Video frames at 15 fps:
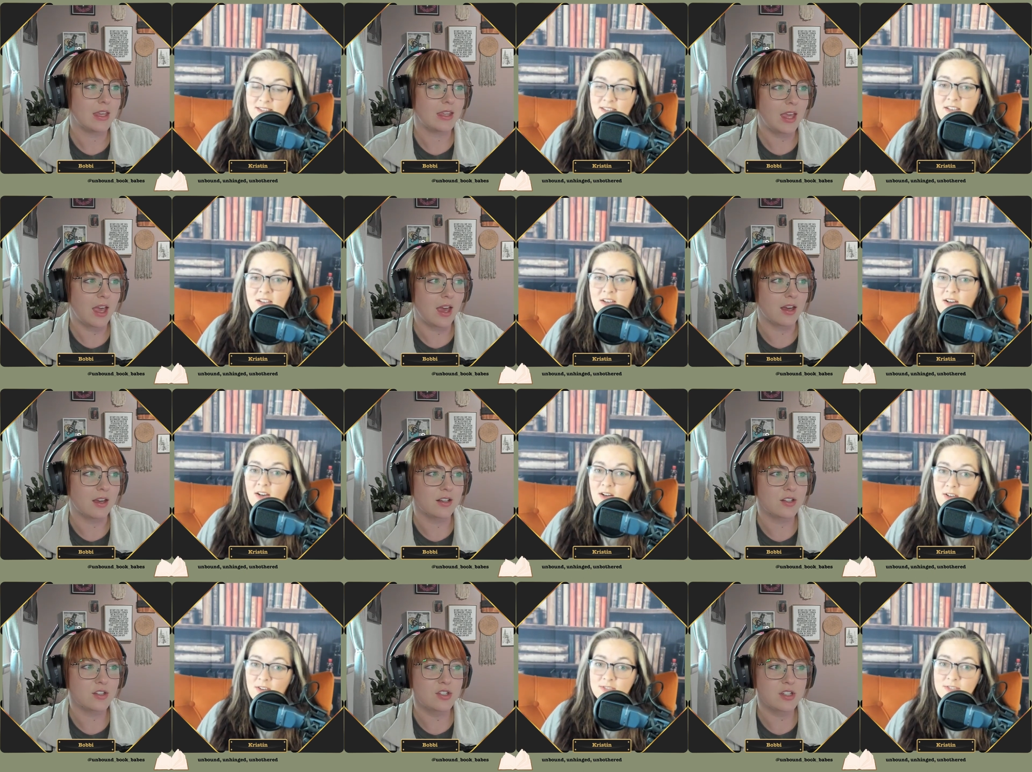Speaker 1: Yeah,
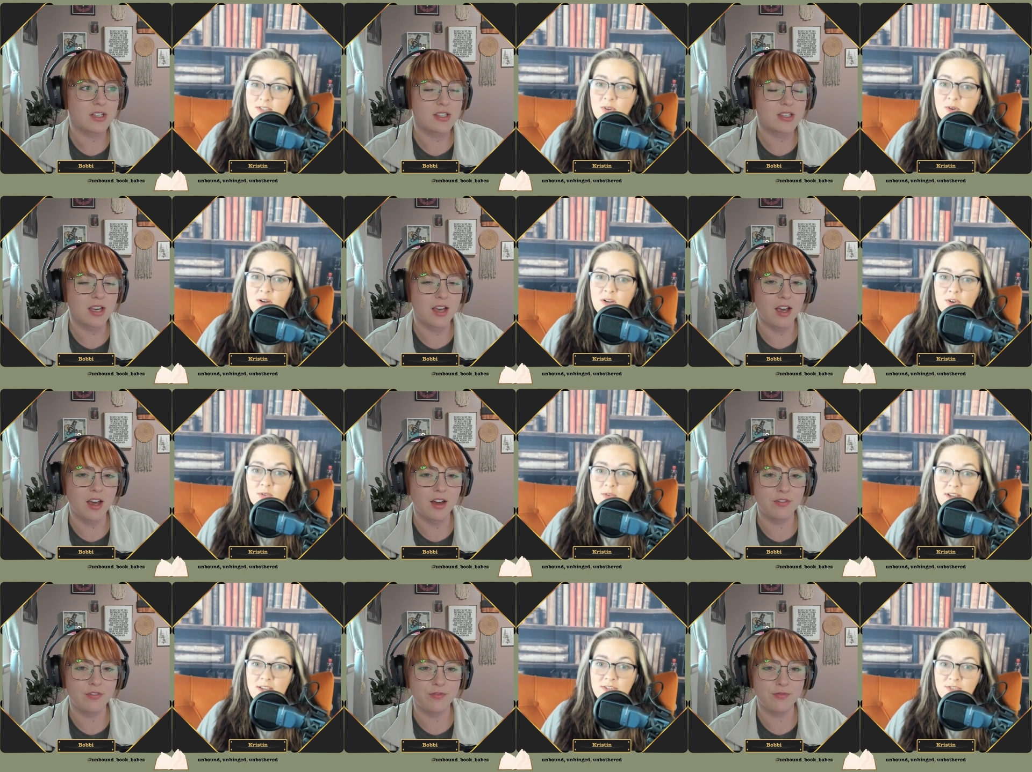
Speaker 2: because she's a
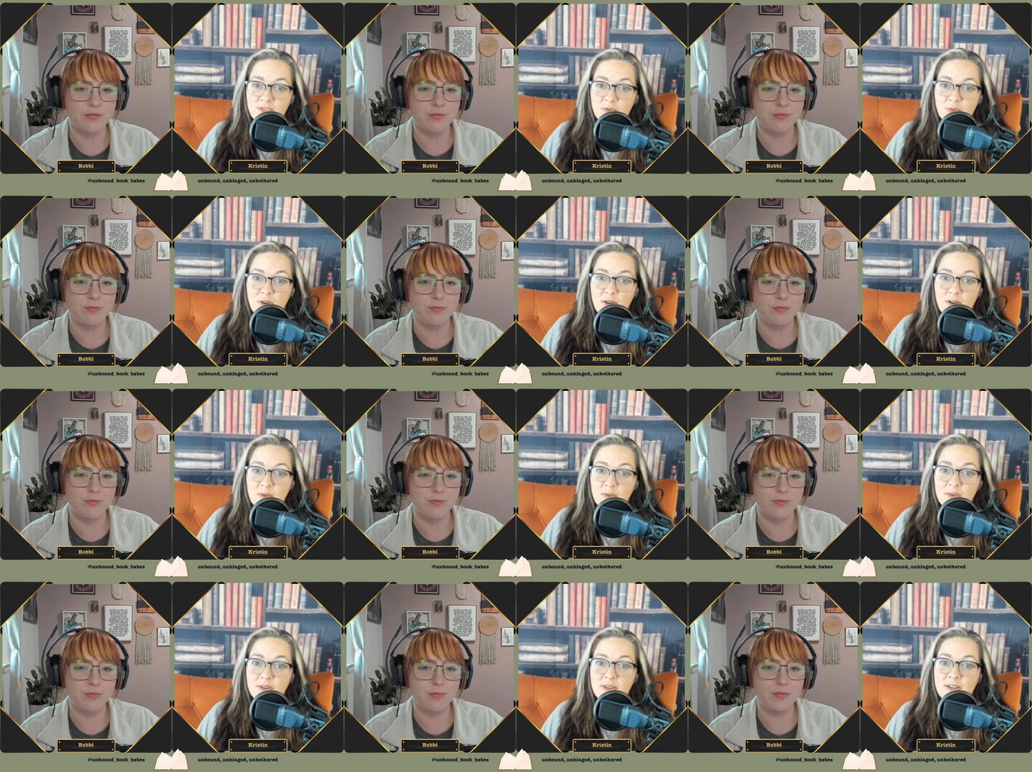of, great
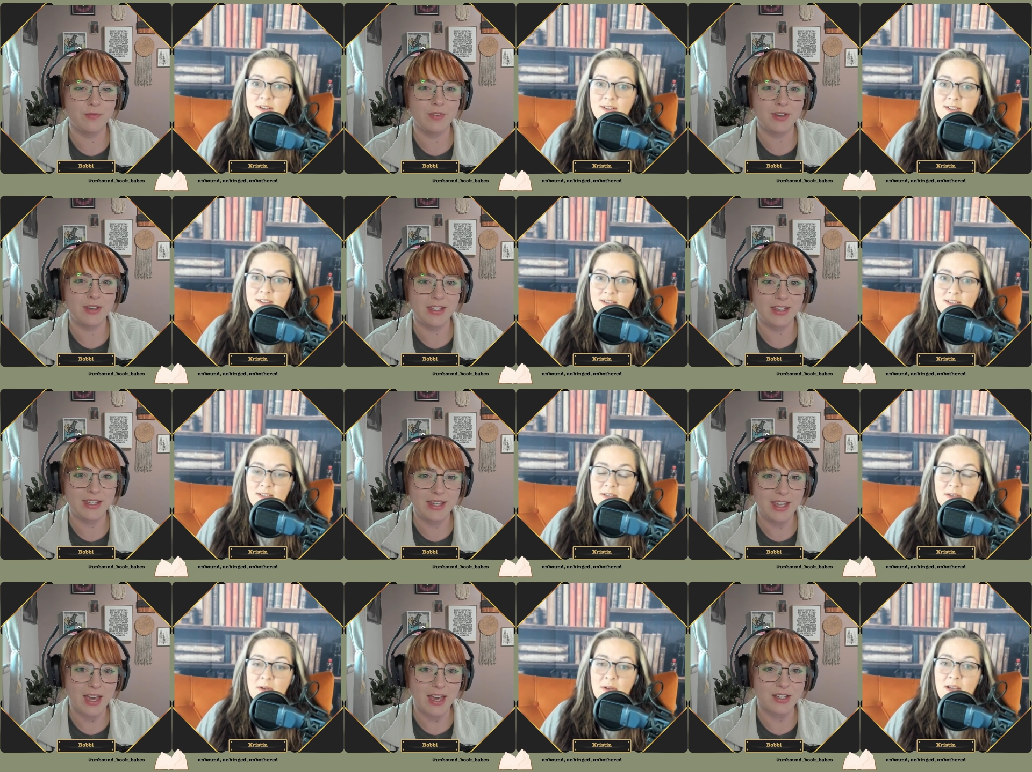duo.
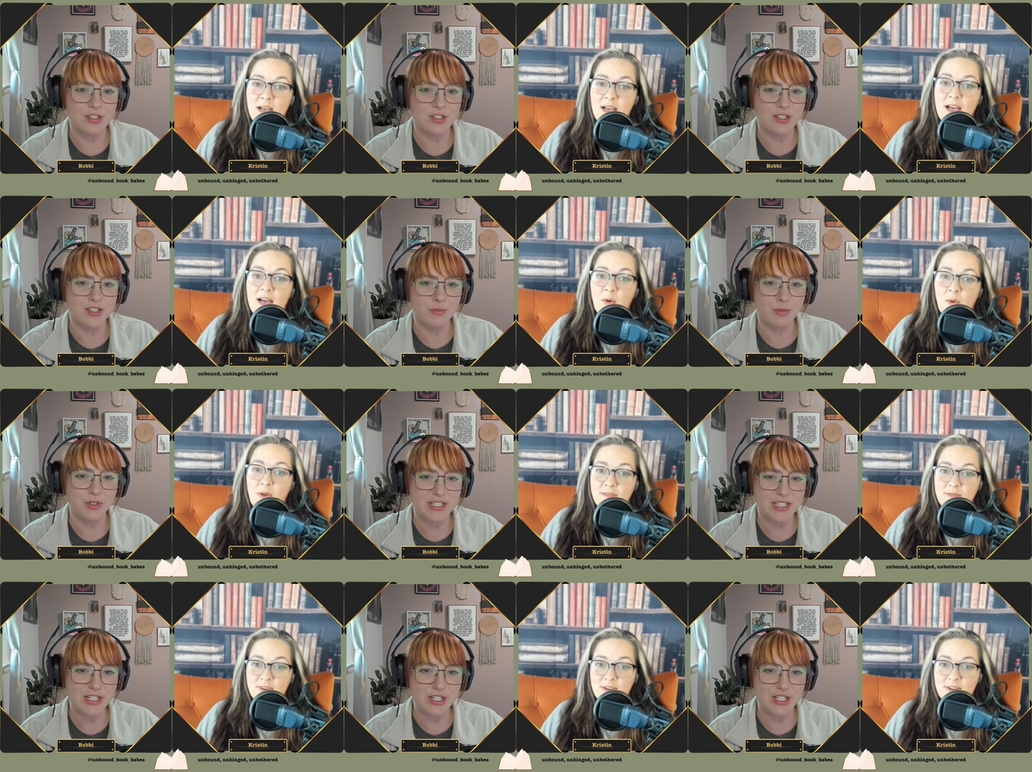
Speaker 1: Yeah, she's a
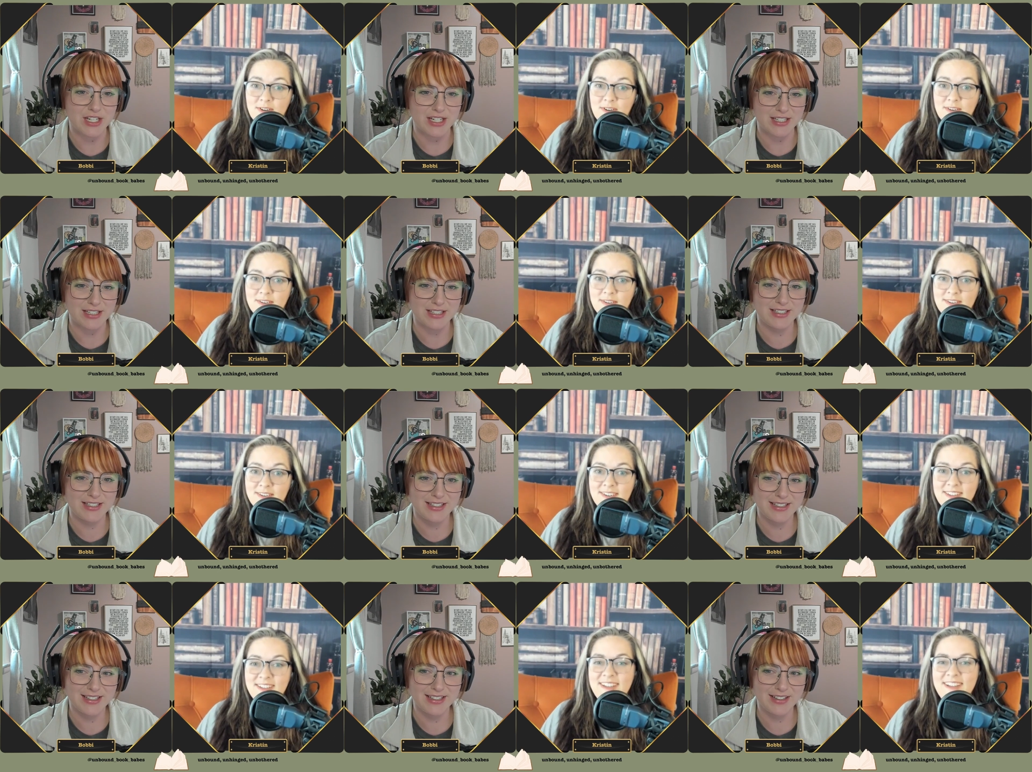mortician,
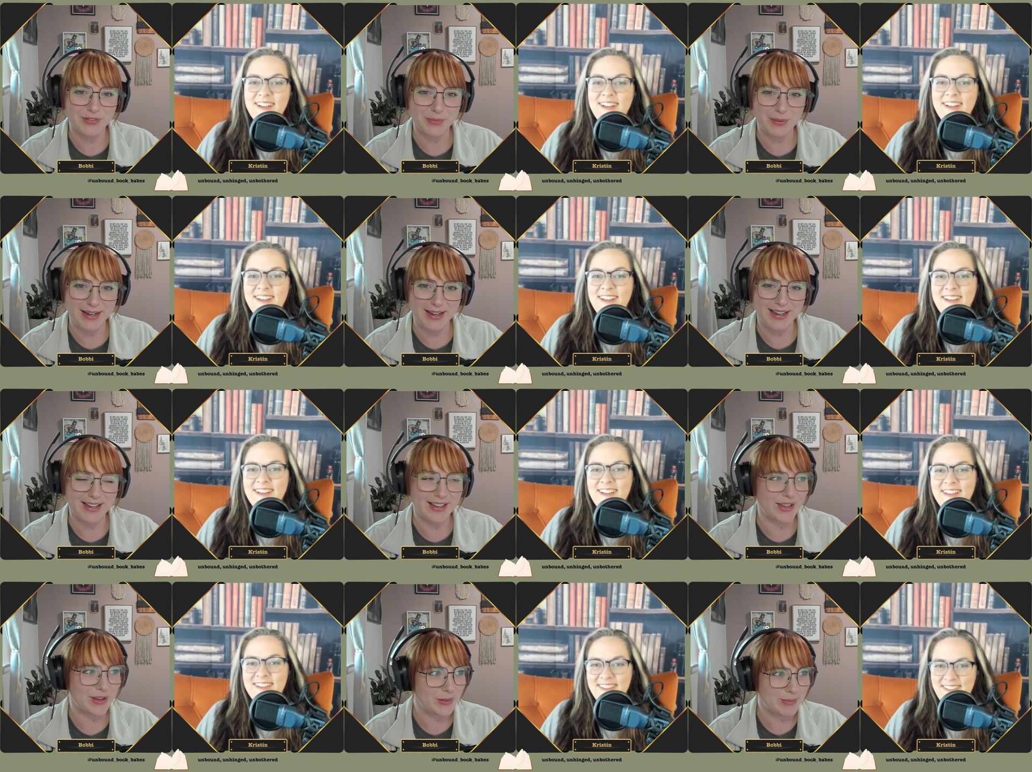right?
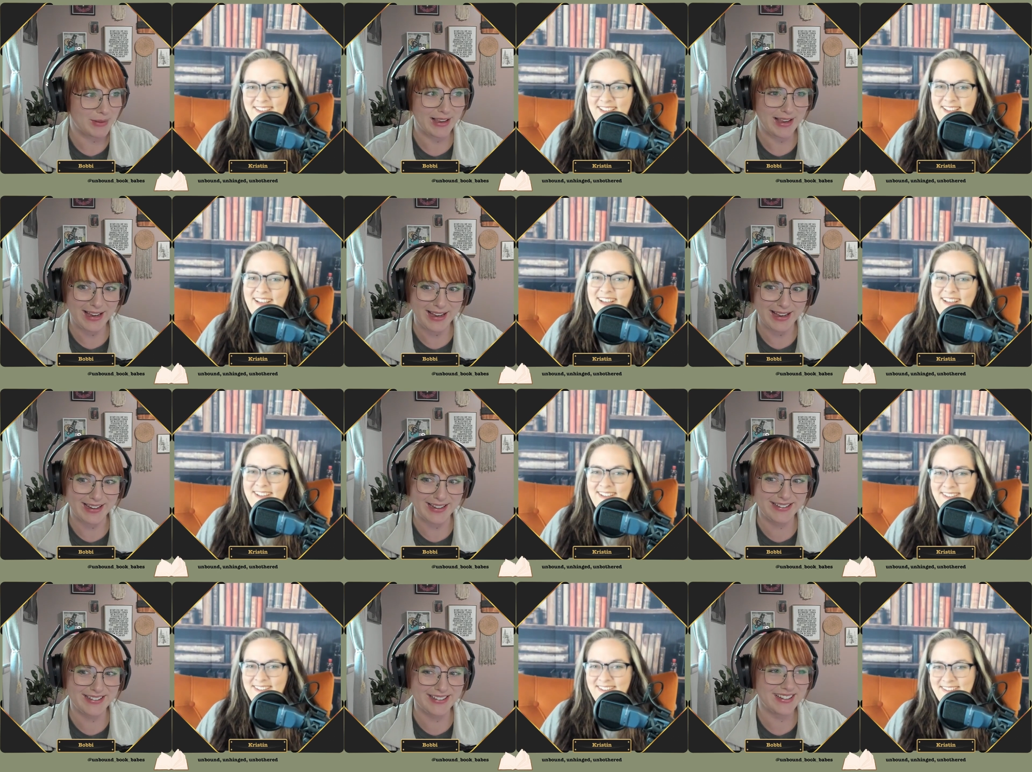Like, oh my
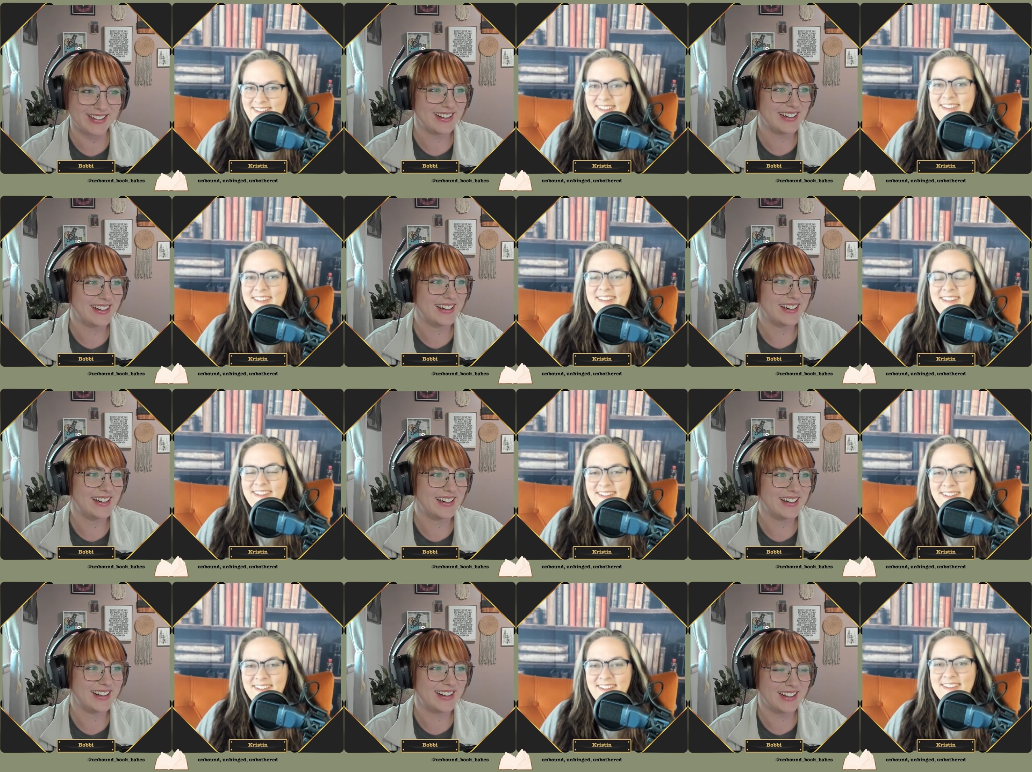gosh.
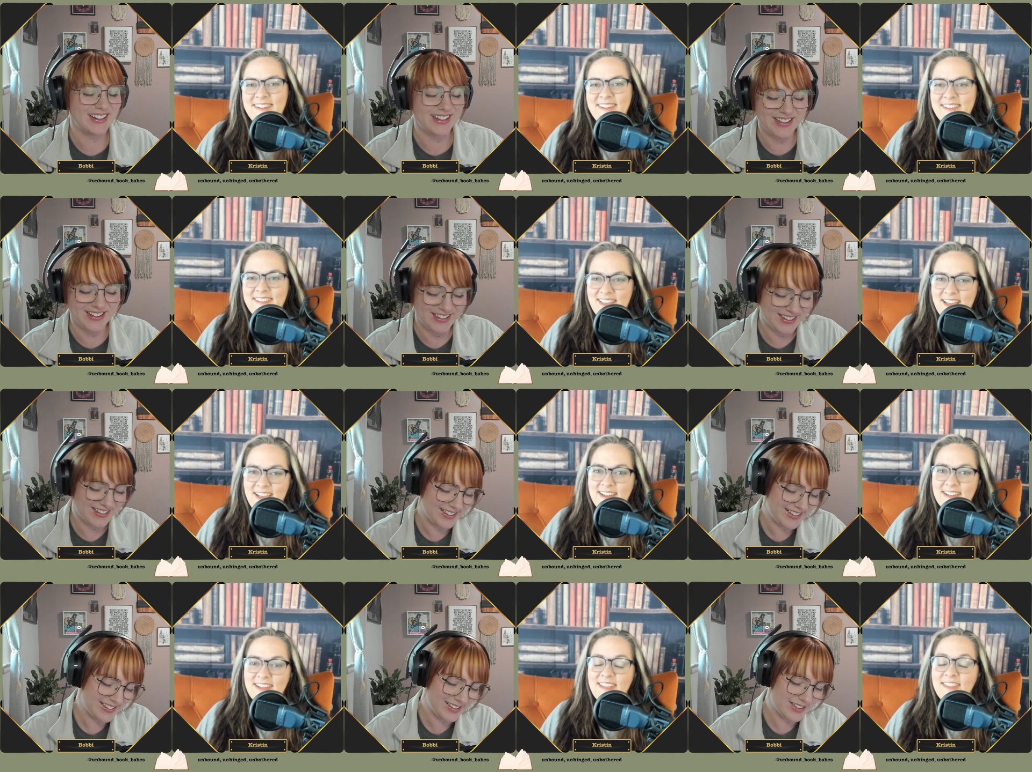
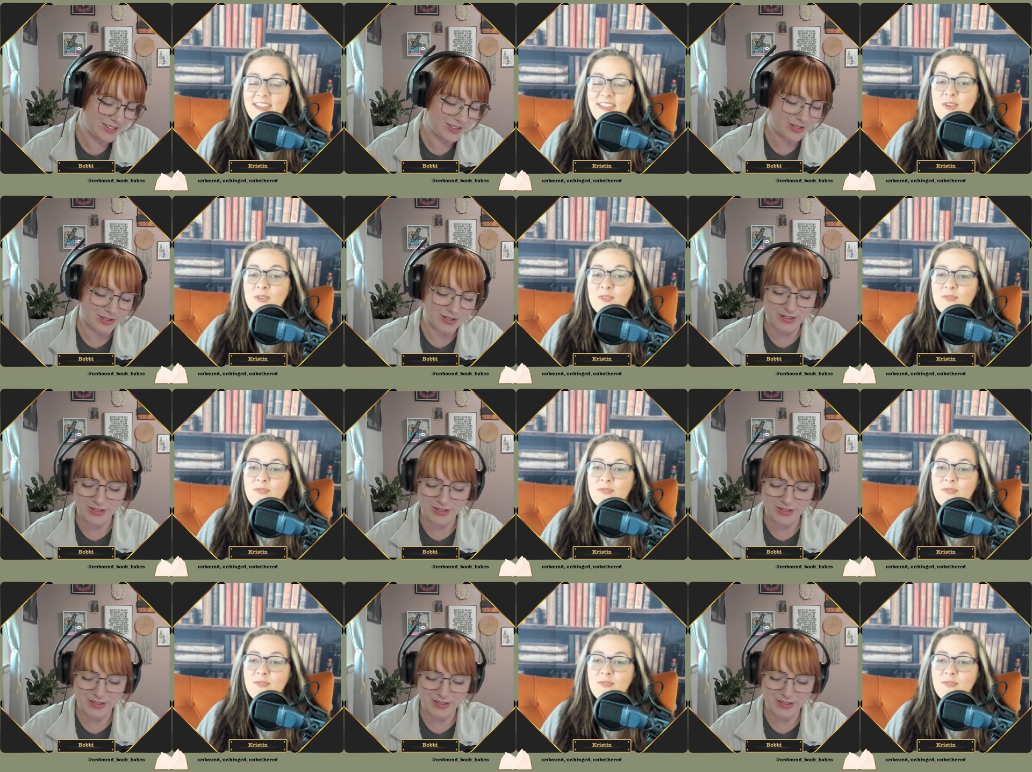
Speaker 2: Yeah, and they do